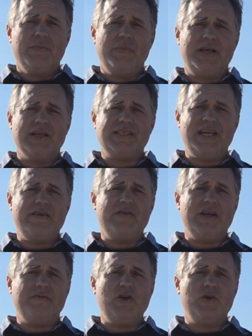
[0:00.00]
because
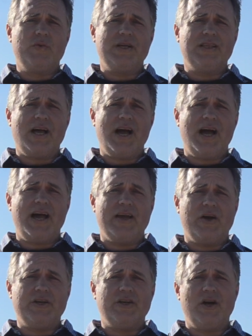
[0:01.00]
even if you rely
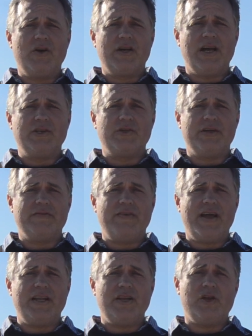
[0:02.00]
on your own country
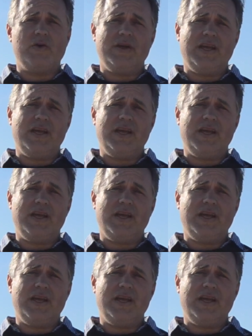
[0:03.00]
defending you,